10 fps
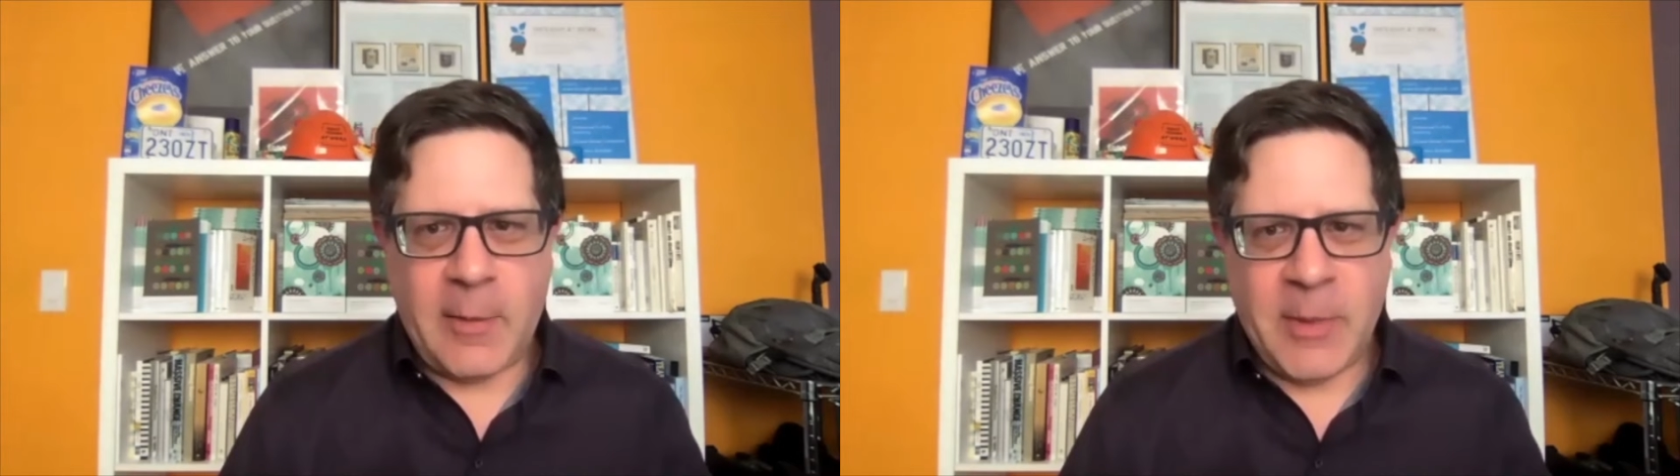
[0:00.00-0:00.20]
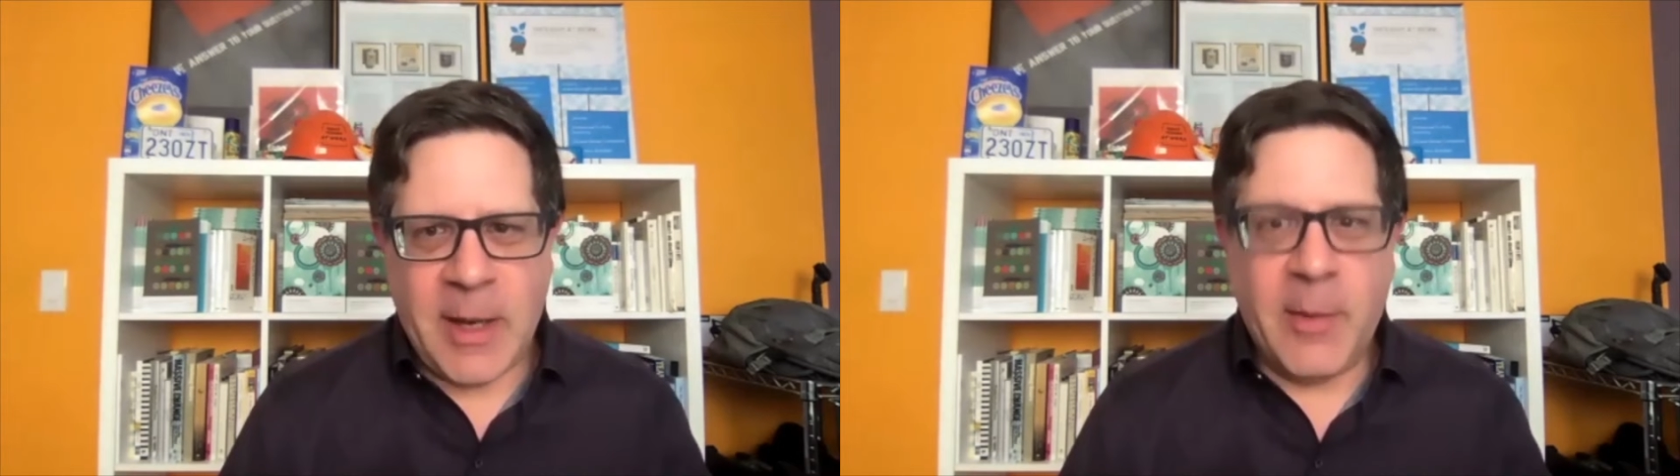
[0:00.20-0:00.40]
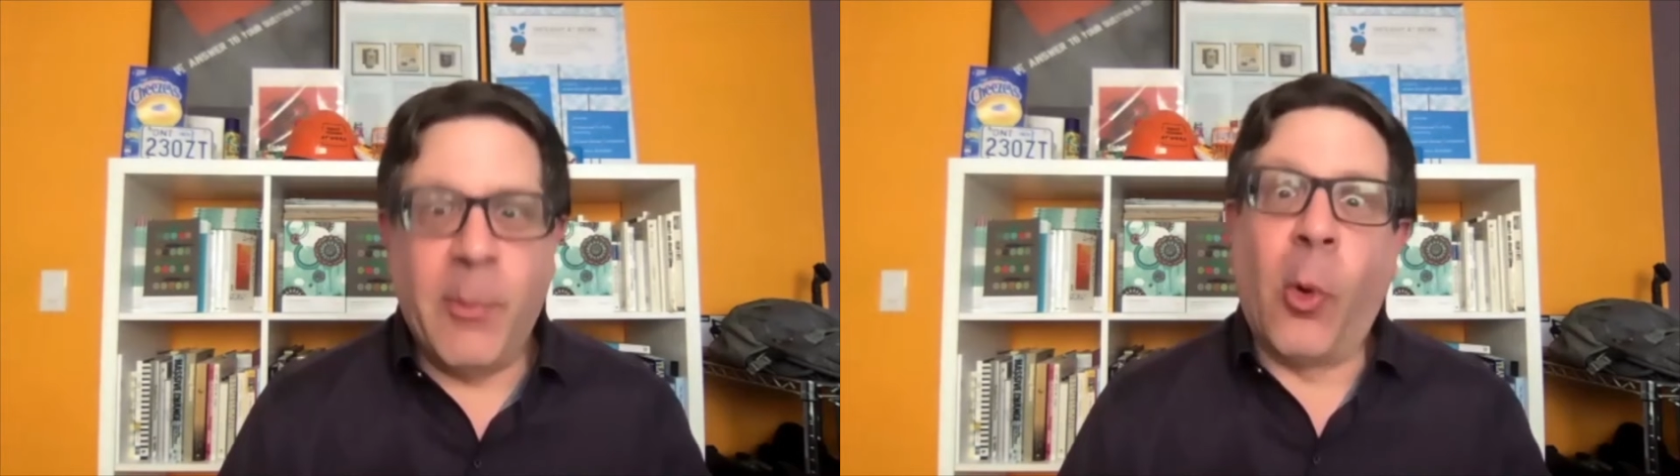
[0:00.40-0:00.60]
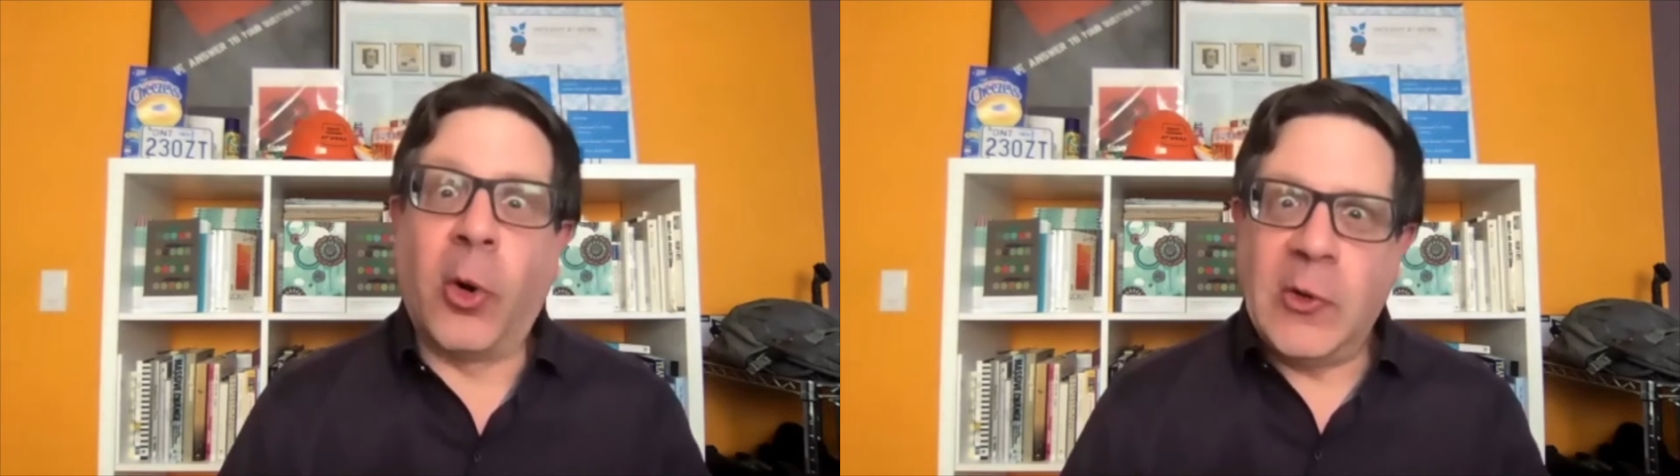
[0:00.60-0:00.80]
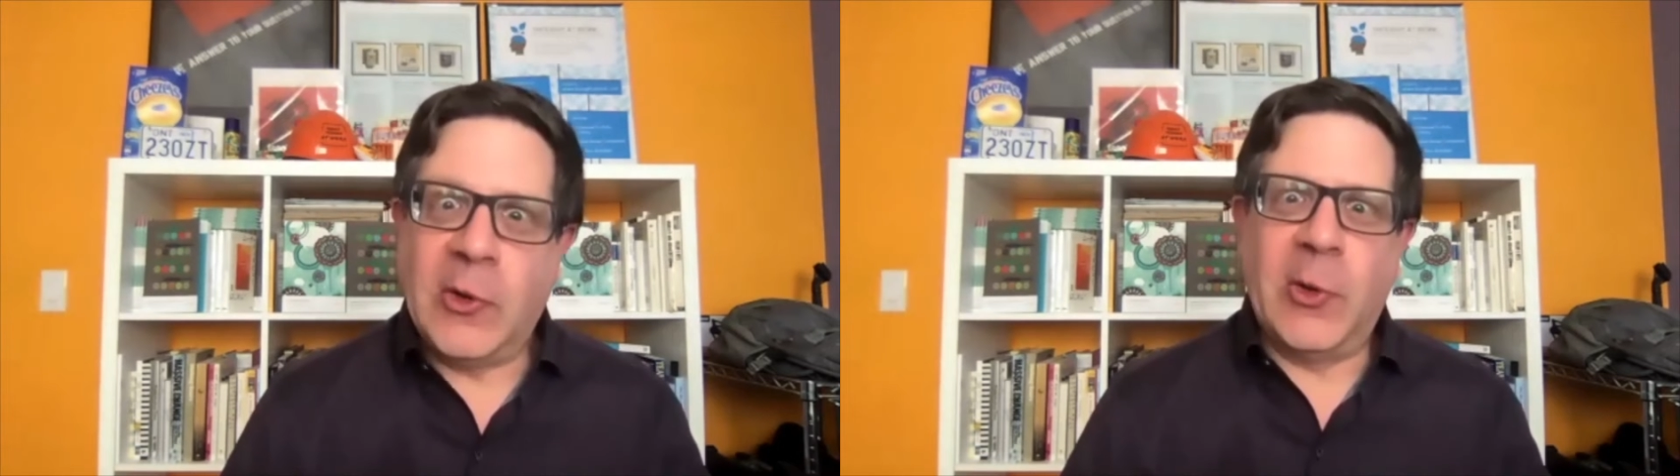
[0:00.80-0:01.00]
Yeah, the more
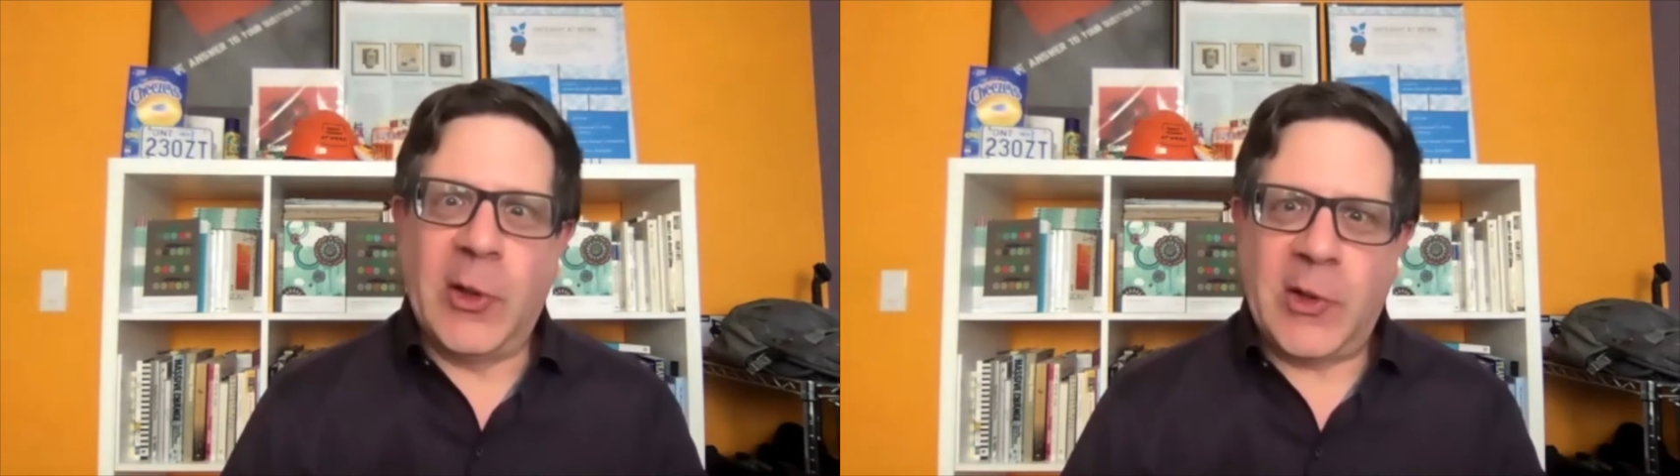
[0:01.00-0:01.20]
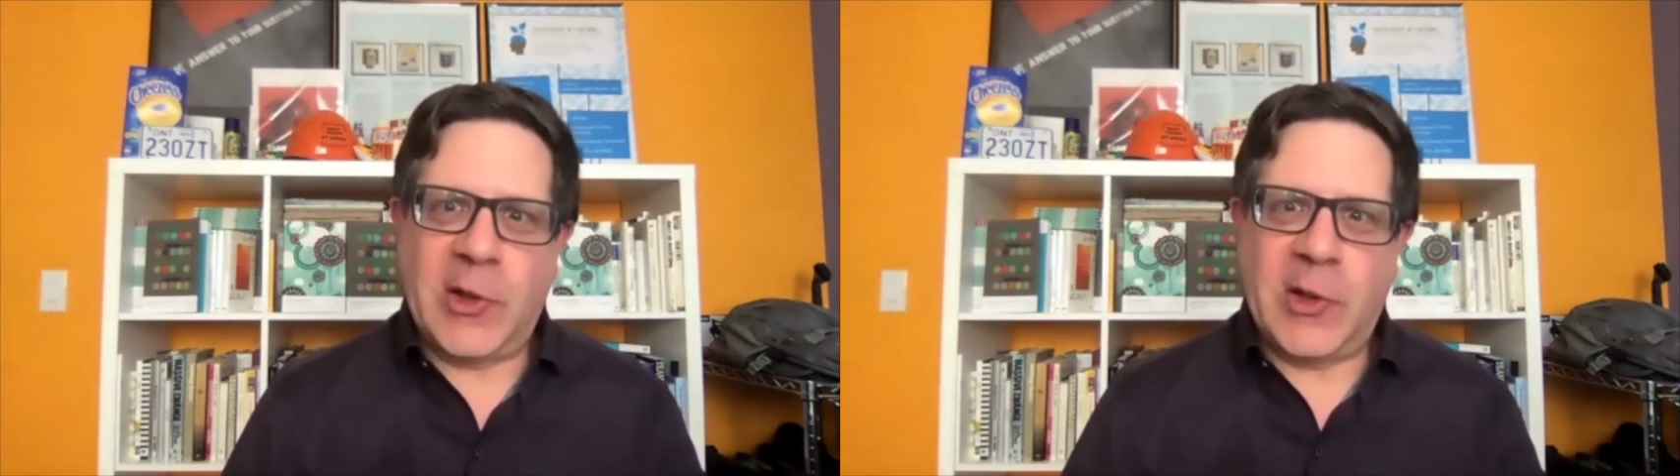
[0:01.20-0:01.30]
you do this,